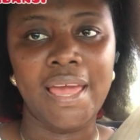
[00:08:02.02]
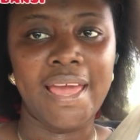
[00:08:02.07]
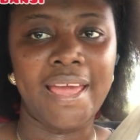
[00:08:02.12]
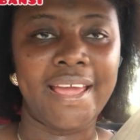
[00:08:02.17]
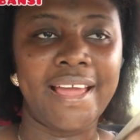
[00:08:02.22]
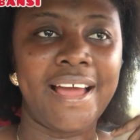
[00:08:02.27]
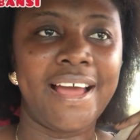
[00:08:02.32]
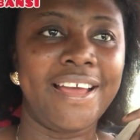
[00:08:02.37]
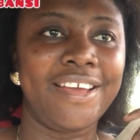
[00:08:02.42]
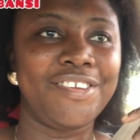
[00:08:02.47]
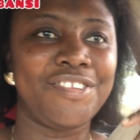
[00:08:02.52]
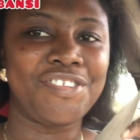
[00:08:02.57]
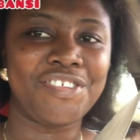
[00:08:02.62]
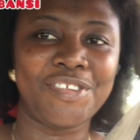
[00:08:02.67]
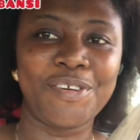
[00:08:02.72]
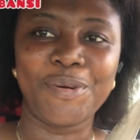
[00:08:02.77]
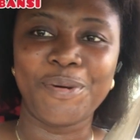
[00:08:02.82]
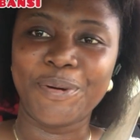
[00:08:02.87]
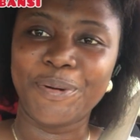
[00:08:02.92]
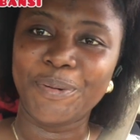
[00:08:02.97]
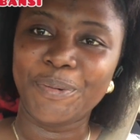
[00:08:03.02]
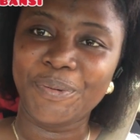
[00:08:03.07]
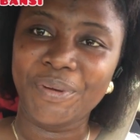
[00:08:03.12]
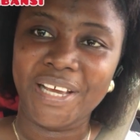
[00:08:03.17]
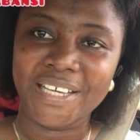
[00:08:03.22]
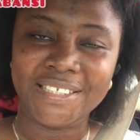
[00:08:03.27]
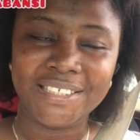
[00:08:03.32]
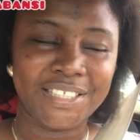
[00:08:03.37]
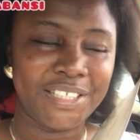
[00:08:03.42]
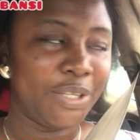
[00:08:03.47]
Hey guys, so we
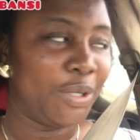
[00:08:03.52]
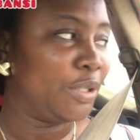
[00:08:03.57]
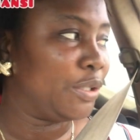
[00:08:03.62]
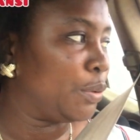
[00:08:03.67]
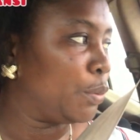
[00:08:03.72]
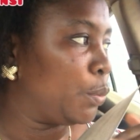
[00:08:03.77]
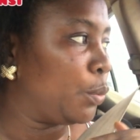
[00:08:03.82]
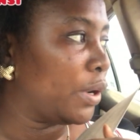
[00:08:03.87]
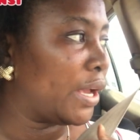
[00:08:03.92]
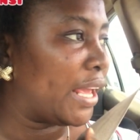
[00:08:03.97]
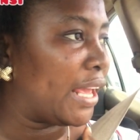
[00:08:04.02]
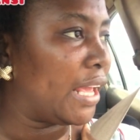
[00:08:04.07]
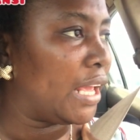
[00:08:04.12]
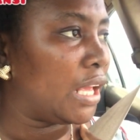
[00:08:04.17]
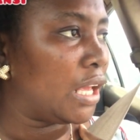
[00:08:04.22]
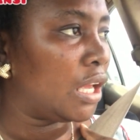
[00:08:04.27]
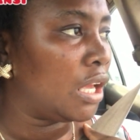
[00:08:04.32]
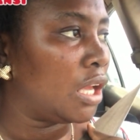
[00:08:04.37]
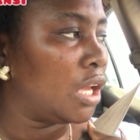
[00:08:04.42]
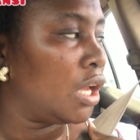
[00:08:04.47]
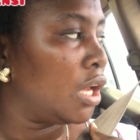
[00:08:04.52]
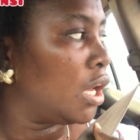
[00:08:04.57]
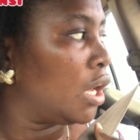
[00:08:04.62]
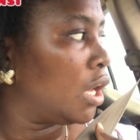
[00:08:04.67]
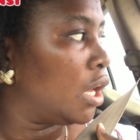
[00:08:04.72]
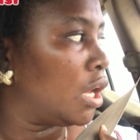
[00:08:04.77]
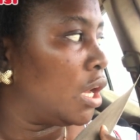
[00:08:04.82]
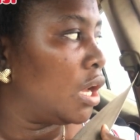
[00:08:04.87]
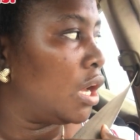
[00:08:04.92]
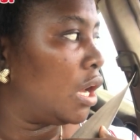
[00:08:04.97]
are still on the way.
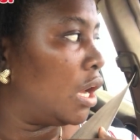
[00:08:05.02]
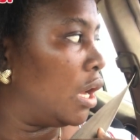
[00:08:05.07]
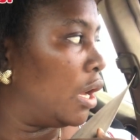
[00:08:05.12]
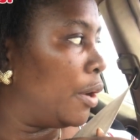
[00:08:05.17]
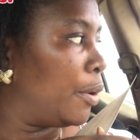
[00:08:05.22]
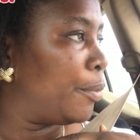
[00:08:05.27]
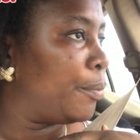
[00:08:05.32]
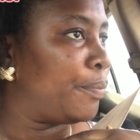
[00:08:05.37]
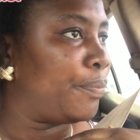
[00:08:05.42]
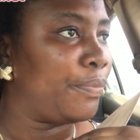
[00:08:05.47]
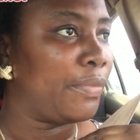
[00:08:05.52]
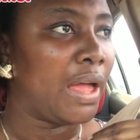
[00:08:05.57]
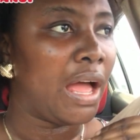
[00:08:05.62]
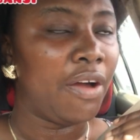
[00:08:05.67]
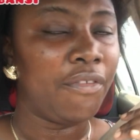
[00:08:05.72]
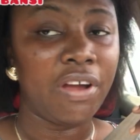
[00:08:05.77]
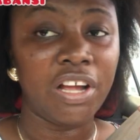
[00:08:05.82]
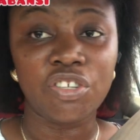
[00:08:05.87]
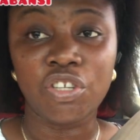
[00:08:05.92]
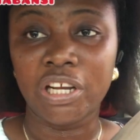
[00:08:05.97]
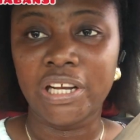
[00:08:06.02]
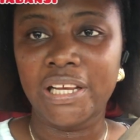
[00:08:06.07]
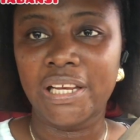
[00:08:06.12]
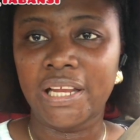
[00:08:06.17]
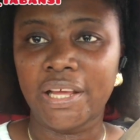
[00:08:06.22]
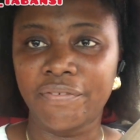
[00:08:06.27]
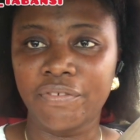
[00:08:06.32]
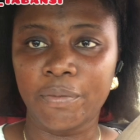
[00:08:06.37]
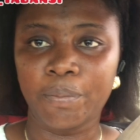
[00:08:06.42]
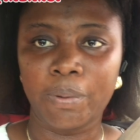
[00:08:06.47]
I've actually
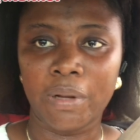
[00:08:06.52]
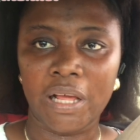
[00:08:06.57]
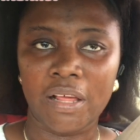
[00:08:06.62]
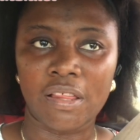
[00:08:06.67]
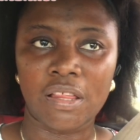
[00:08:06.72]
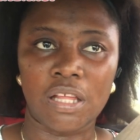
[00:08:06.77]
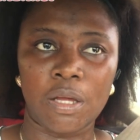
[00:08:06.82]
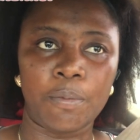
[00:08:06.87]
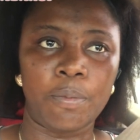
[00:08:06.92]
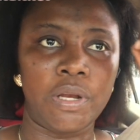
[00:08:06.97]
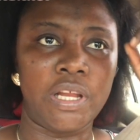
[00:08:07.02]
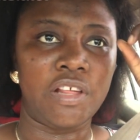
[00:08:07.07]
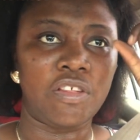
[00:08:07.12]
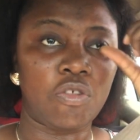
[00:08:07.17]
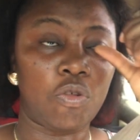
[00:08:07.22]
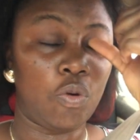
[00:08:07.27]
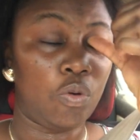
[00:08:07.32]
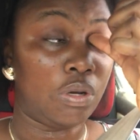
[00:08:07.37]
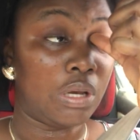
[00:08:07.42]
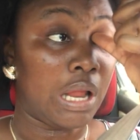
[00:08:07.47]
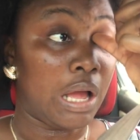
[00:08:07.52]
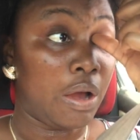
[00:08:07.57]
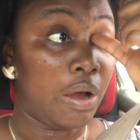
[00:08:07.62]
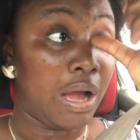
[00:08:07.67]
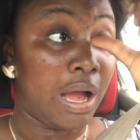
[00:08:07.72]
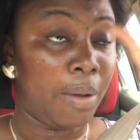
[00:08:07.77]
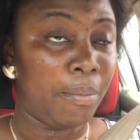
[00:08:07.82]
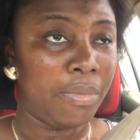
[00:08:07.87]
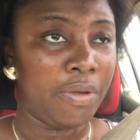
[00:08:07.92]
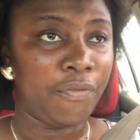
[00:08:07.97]
left the plastic place, so now
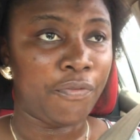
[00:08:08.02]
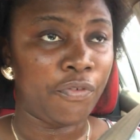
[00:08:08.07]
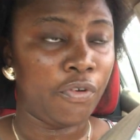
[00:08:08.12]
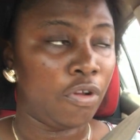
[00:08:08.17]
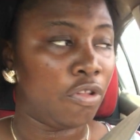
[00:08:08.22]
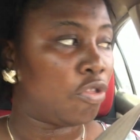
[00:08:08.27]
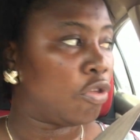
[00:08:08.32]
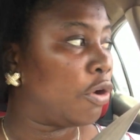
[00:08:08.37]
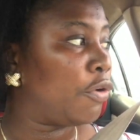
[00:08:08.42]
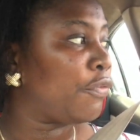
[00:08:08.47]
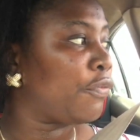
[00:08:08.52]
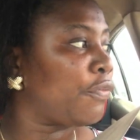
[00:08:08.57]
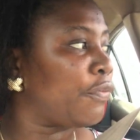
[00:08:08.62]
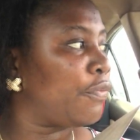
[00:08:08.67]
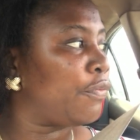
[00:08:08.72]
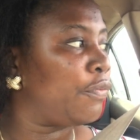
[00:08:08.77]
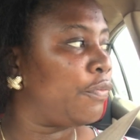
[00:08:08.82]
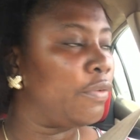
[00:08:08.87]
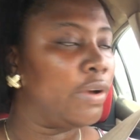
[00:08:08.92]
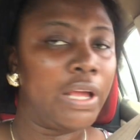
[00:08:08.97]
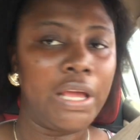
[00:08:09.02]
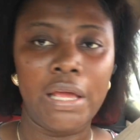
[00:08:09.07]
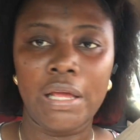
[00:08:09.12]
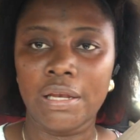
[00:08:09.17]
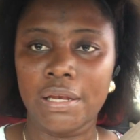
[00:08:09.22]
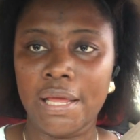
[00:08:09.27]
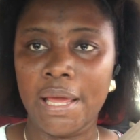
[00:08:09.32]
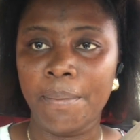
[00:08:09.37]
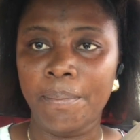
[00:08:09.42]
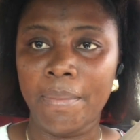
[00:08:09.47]
I'm in front of
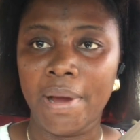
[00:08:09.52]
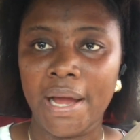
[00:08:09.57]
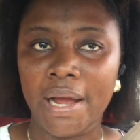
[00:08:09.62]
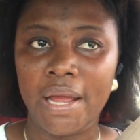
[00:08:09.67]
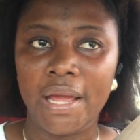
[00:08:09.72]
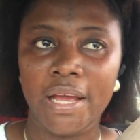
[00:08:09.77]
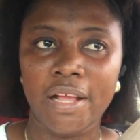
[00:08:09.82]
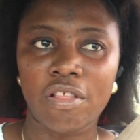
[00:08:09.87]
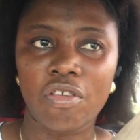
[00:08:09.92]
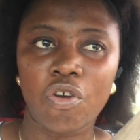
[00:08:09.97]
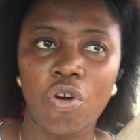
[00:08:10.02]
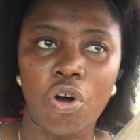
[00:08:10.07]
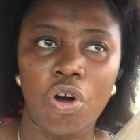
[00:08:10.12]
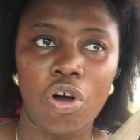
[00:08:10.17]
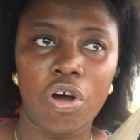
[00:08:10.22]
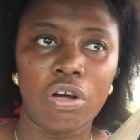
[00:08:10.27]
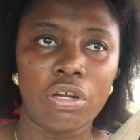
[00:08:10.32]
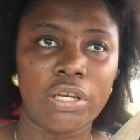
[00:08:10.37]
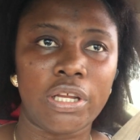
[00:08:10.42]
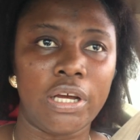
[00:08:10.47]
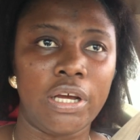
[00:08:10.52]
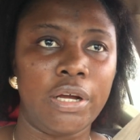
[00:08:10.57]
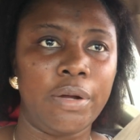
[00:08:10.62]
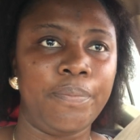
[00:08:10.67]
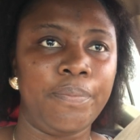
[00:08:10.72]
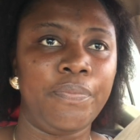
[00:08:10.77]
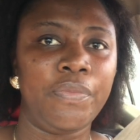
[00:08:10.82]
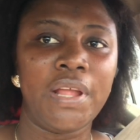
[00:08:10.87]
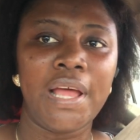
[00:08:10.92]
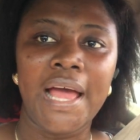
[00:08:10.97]
a market called
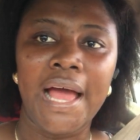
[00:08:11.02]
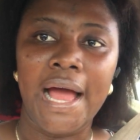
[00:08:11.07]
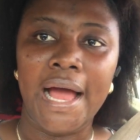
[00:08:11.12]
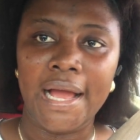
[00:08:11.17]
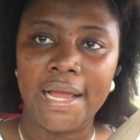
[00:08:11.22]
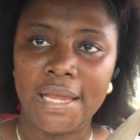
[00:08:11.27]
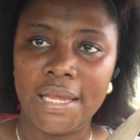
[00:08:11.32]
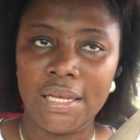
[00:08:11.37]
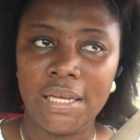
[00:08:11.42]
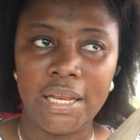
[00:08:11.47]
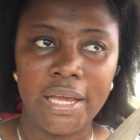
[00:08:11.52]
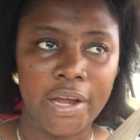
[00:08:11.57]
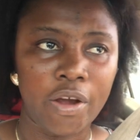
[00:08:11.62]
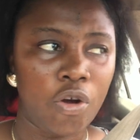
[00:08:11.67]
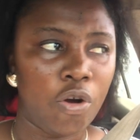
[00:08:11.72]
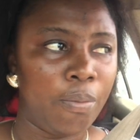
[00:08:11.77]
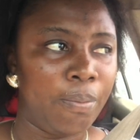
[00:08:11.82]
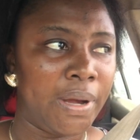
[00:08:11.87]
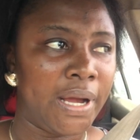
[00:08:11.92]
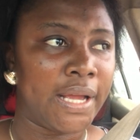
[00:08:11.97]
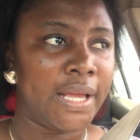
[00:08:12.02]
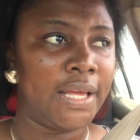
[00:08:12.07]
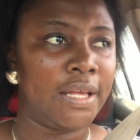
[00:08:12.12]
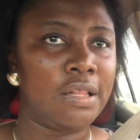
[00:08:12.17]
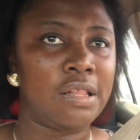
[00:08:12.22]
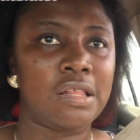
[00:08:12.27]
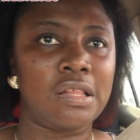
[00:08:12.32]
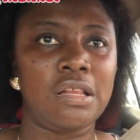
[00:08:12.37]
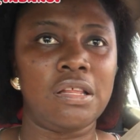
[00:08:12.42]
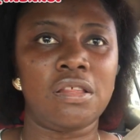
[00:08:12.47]
Akindeko Market.
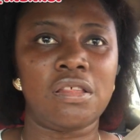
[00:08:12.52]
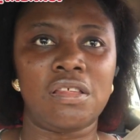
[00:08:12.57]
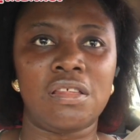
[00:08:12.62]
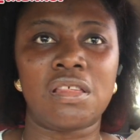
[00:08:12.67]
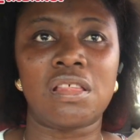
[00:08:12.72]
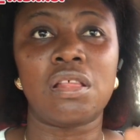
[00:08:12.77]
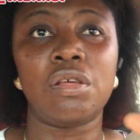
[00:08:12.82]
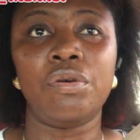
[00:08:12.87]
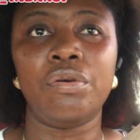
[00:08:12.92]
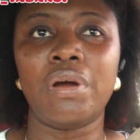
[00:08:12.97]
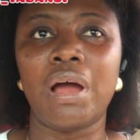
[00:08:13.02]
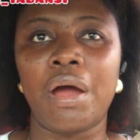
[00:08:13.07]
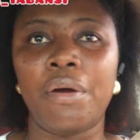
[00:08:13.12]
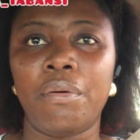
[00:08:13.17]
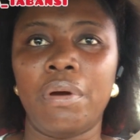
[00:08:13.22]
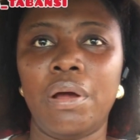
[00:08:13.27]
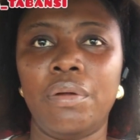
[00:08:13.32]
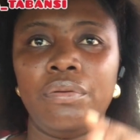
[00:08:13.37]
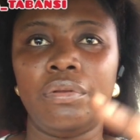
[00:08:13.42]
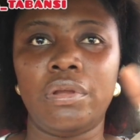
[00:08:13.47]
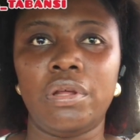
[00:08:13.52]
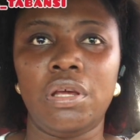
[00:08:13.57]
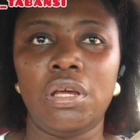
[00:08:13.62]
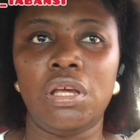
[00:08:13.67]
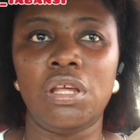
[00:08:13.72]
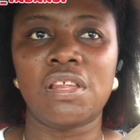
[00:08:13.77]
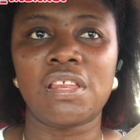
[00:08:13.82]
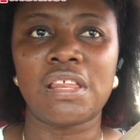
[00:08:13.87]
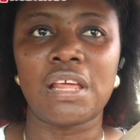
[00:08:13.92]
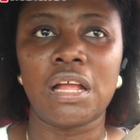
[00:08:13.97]
This is still around the
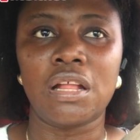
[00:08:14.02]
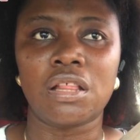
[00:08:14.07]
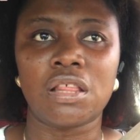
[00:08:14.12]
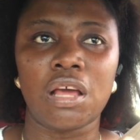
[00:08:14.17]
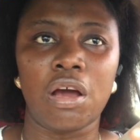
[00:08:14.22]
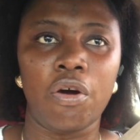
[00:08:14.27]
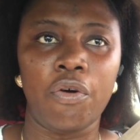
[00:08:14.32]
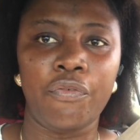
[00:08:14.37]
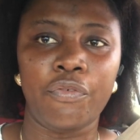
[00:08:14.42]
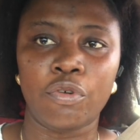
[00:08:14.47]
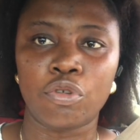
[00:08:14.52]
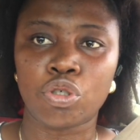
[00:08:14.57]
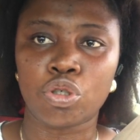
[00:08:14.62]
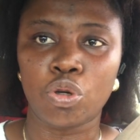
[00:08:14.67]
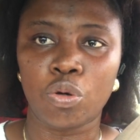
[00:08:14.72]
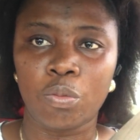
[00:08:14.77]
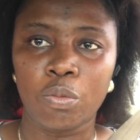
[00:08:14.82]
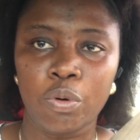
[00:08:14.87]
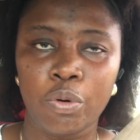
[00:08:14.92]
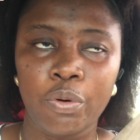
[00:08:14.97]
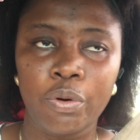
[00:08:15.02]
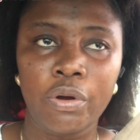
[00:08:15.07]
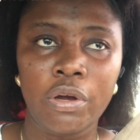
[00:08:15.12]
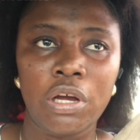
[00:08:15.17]
center of Osogbo.